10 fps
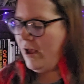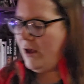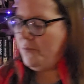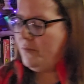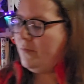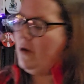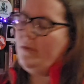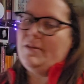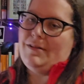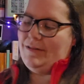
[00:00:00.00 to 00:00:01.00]
Um, oh,
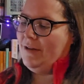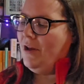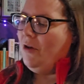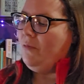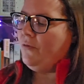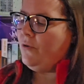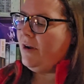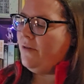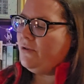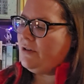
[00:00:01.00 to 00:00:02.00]
and this is, before
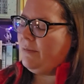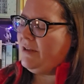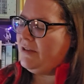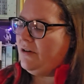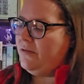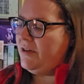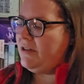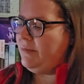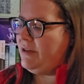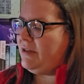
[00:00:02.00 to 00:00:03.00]
I ever saw myself, I
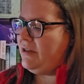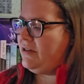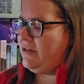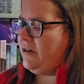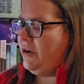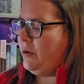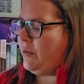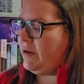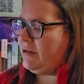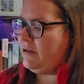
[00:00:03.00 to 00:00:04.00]
saw my sister.
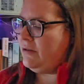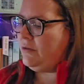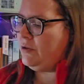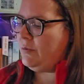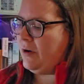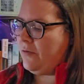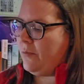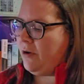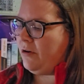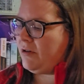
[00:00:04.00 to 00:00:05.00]
When I was still too small for
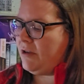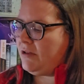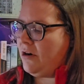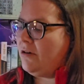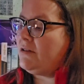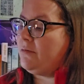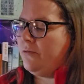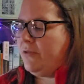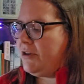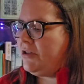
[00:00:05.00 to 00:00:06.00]
mirrors, I saw her as a
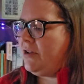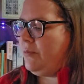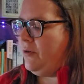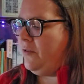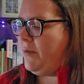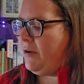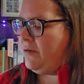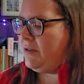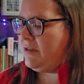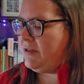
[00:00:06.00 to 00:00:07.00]
reflection that proved my
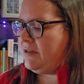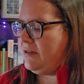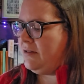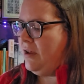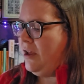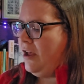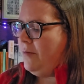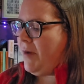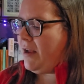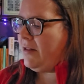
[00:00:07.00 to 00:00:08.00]
own existence.
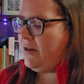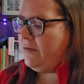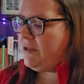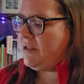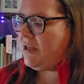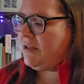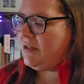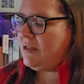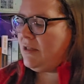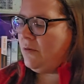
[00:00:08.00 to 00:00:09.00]
Back then, I was content
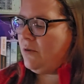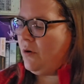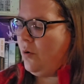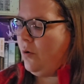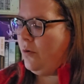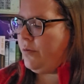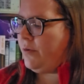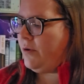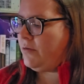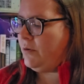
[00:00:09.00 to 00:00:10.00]
to see only Cole,
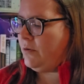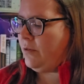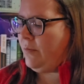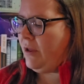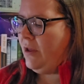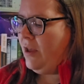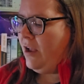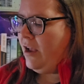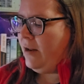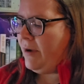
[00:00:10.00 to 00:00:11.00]
three years older than me,
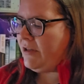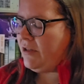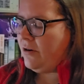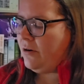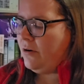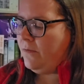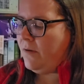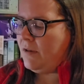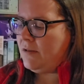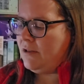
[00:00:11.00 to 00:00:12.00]
and imagine that her
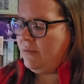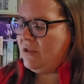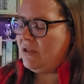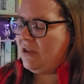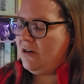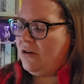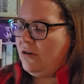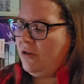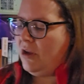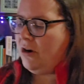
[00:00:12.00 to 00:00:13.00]
face, cinnamon skinned,
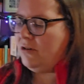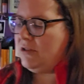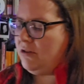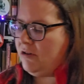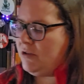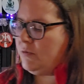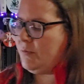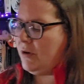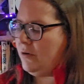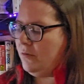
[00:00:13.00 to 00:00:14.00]
curly haired, serious, was
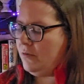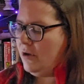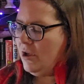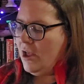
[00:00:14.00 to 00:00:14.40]
my own.